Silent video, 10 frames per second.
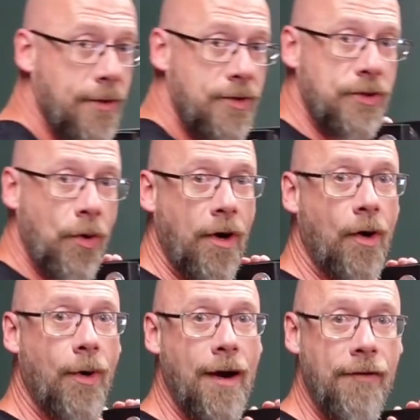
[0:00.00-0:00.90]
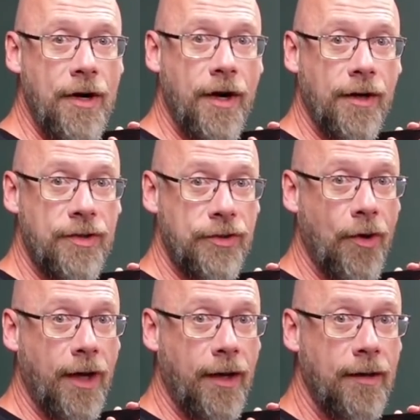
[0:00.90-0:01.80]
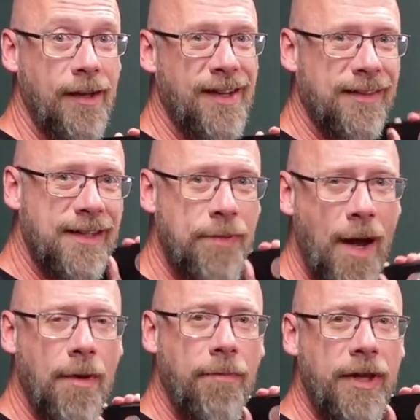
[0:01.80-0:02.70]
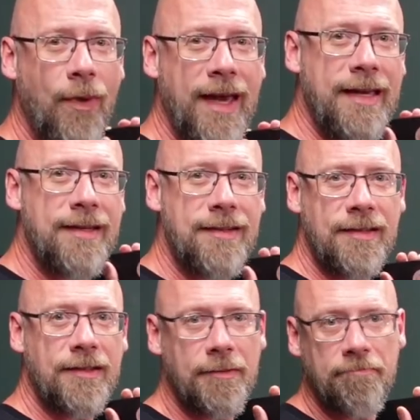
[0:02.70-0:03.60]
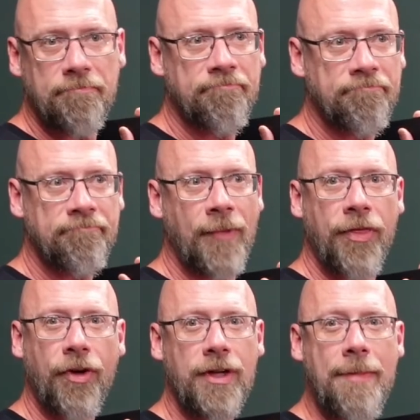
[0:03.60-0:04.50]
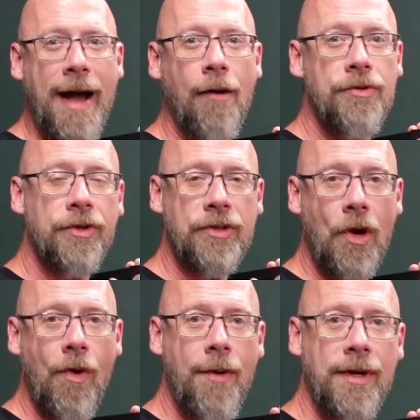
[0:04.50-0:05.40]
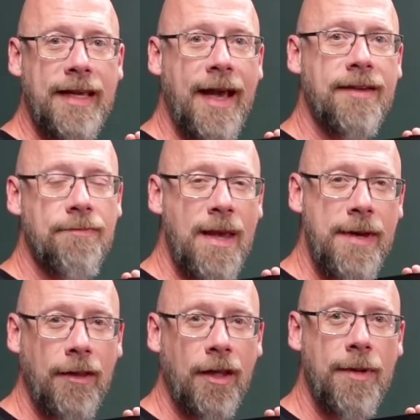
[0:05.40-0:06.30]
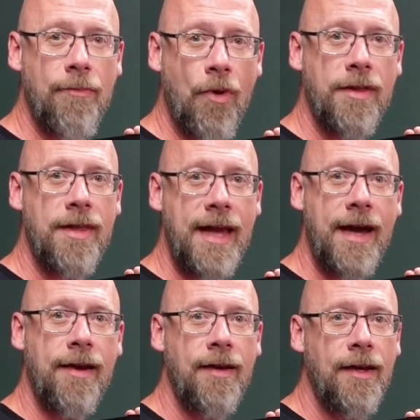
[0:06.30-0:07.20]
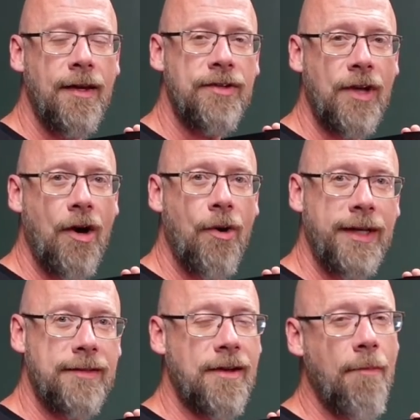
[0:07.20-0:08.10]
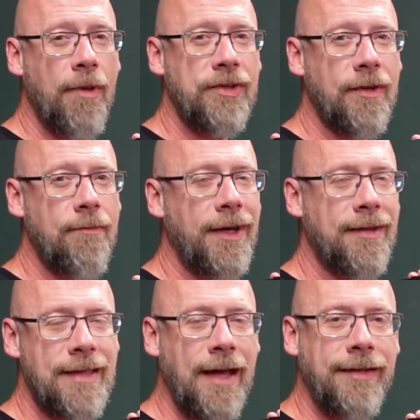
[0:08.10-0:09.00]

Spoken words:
store it wherever you're gonna store it. This probably weighs 30 pounds or so, I would guess, maybe a little bit more than that. So it's cumbersome, but it's not